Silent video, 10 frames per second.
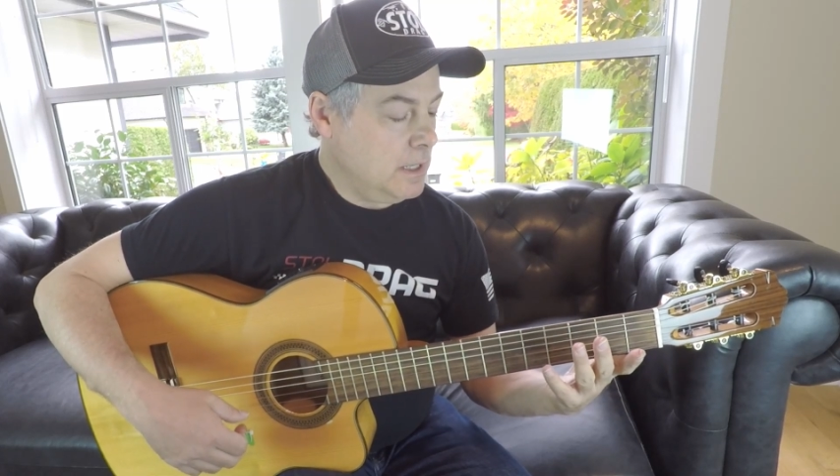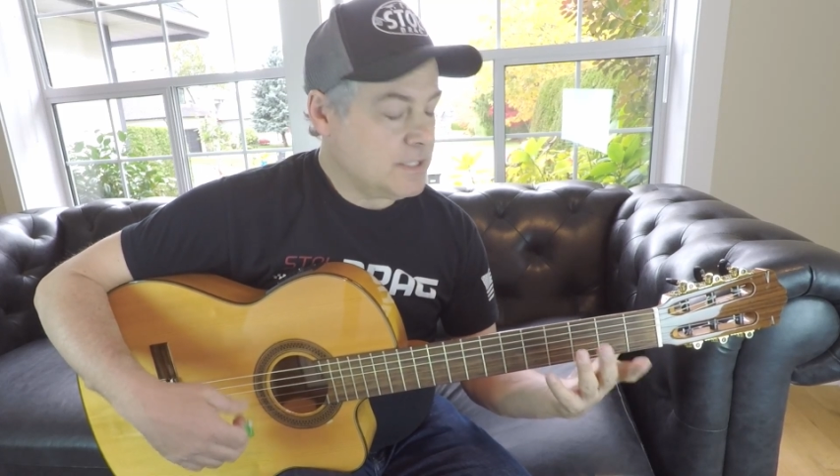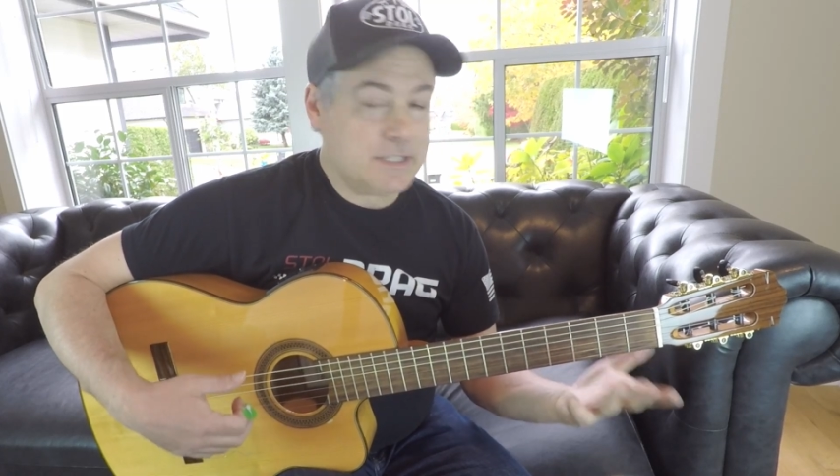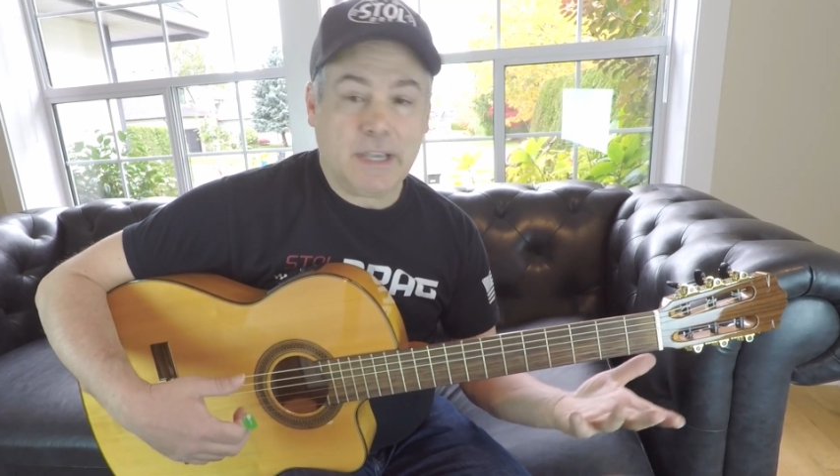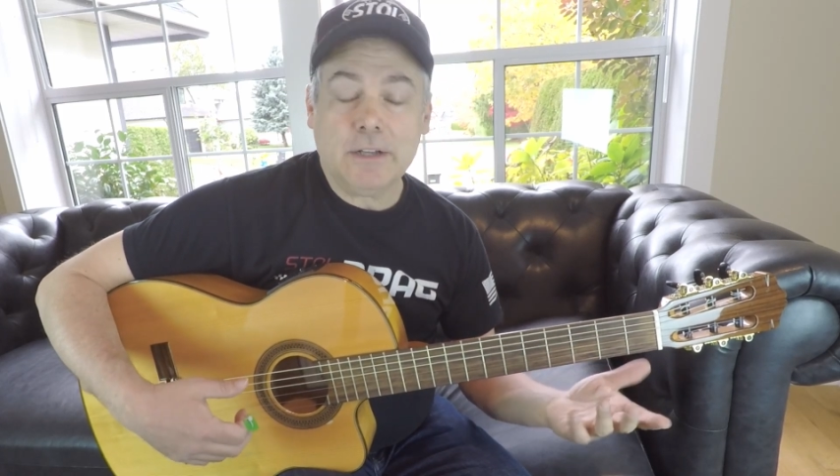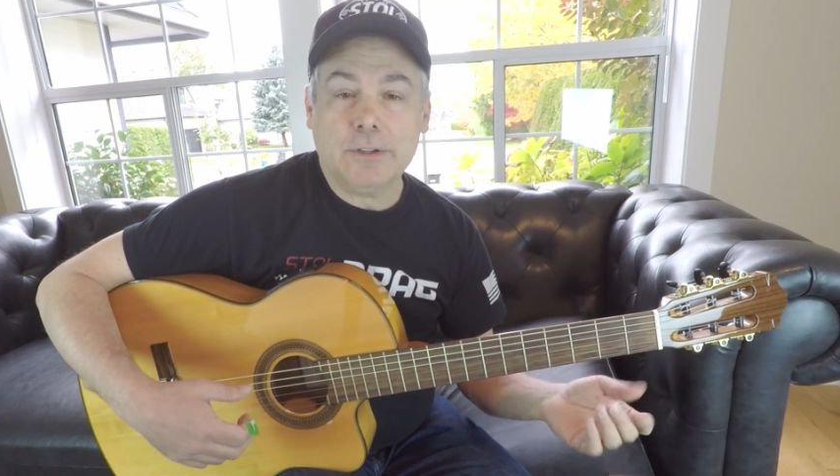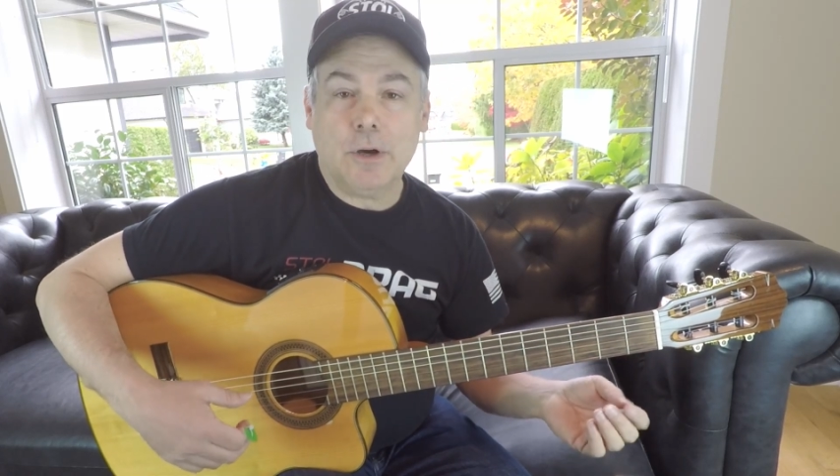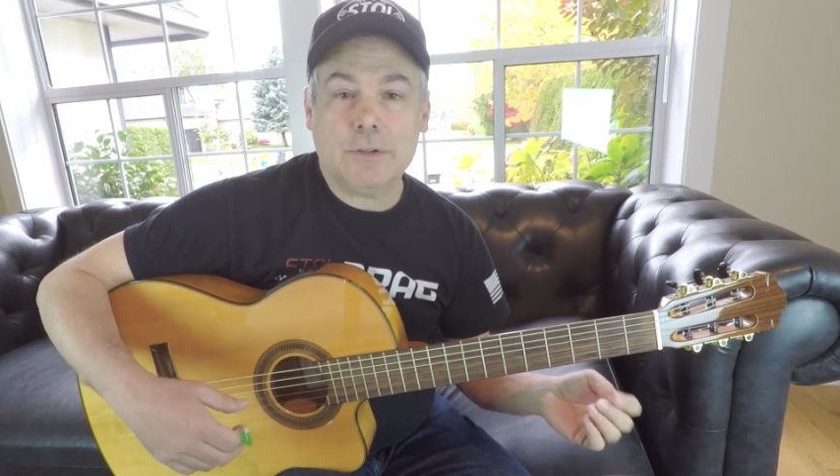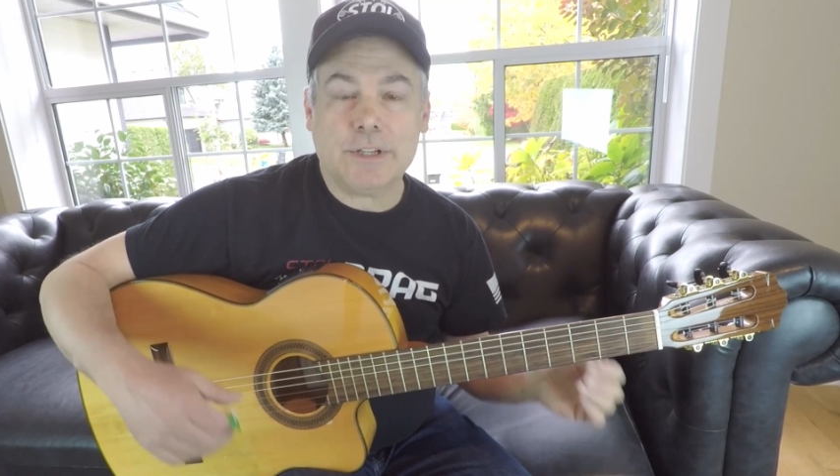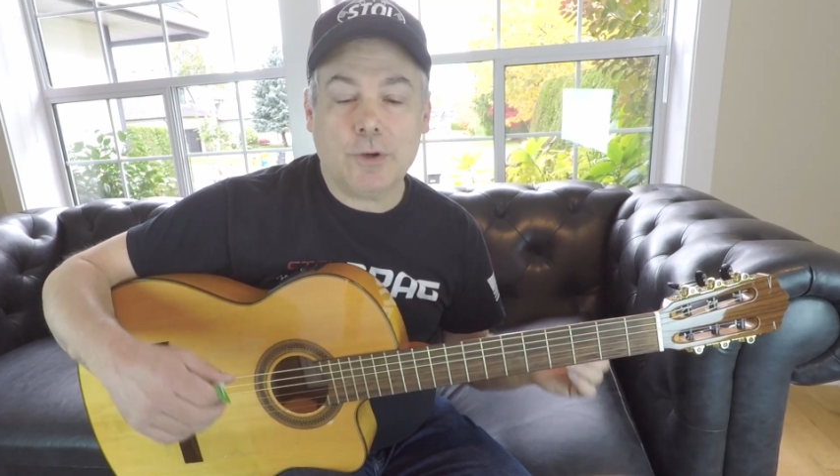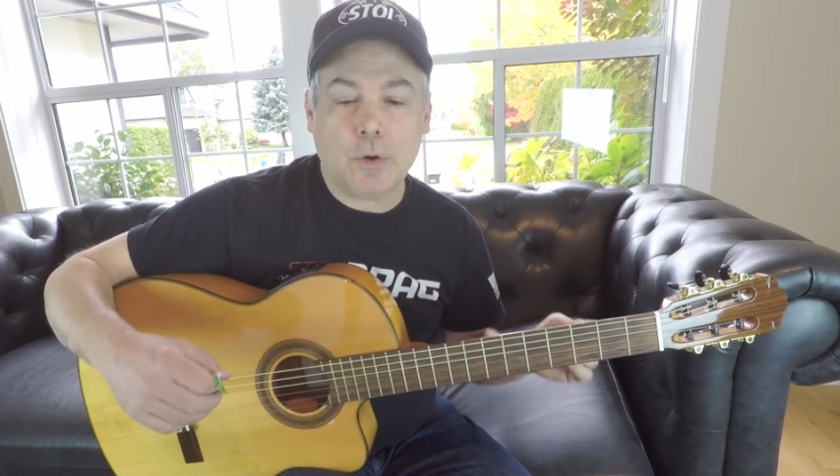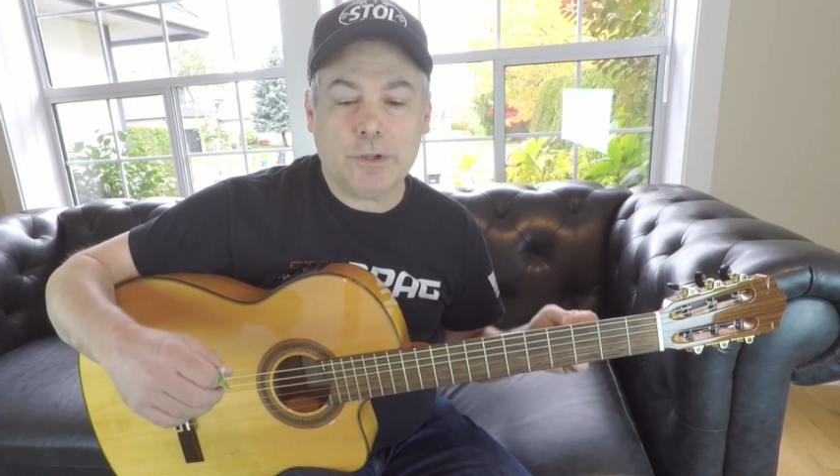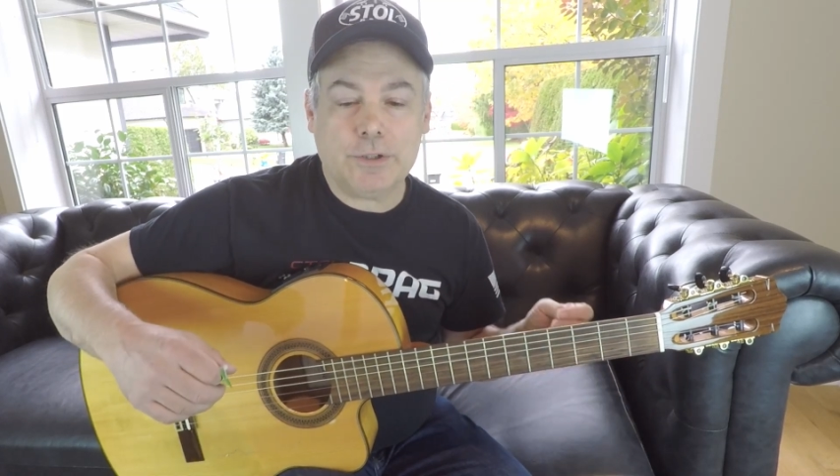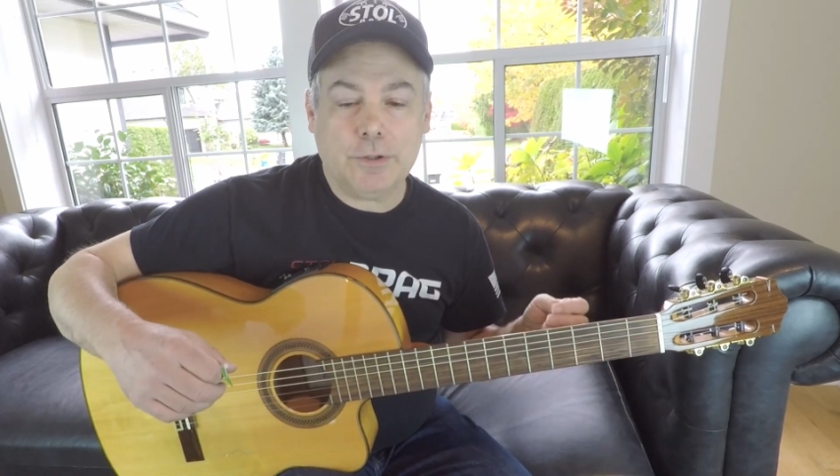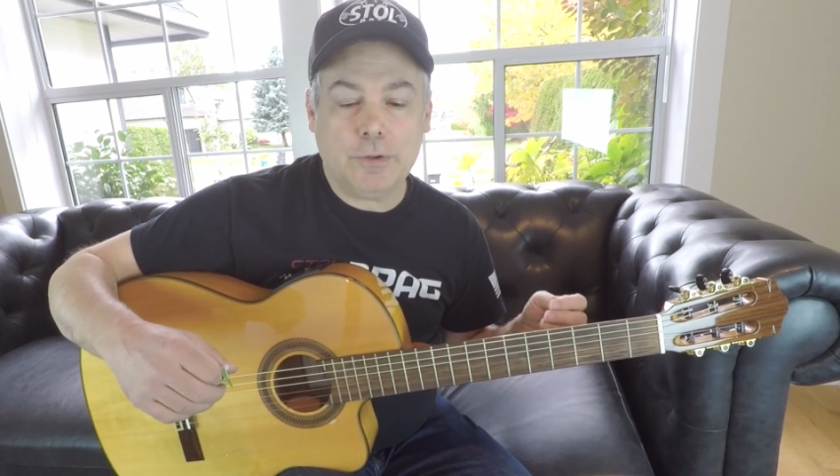scale notes in
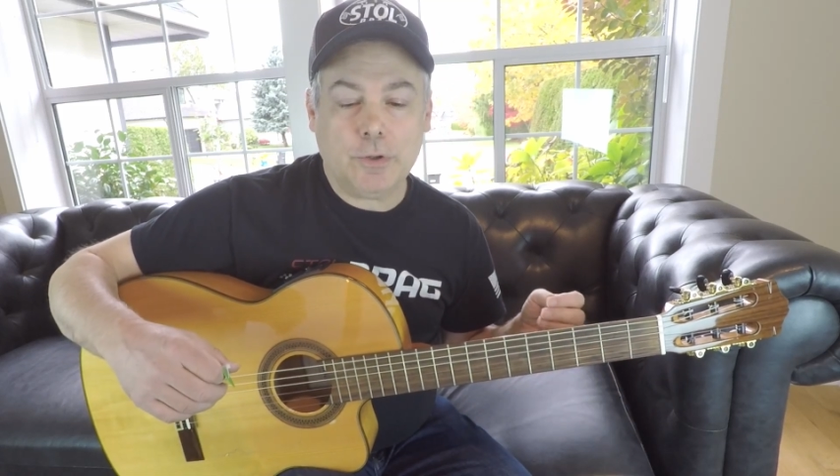order to